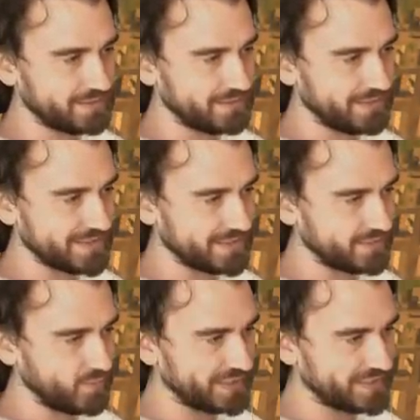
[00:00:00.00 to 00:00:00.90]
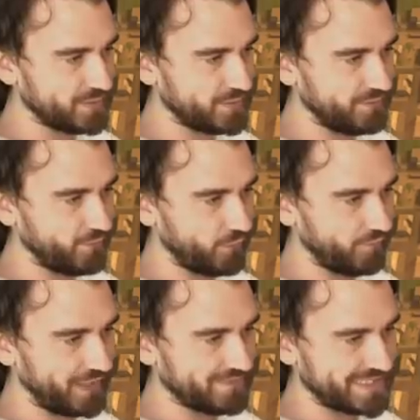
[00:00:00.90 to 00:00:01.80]
Let's see. 1, 2, 3, 4,
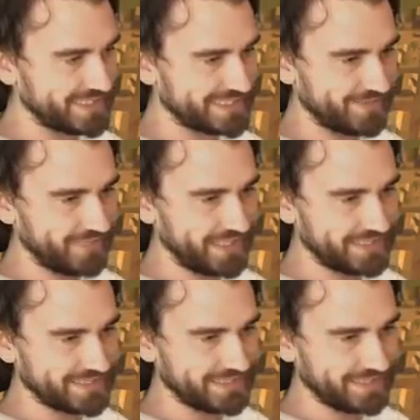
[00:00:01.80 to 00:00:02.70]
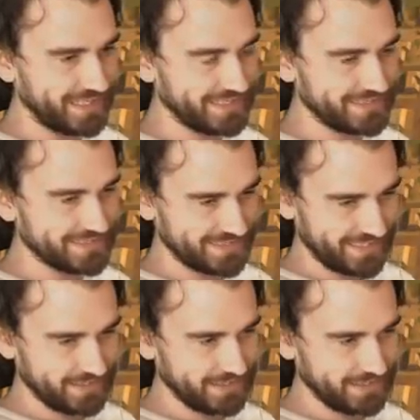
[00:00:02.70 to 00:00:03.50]
5, 6, 7, 8, 9, 10.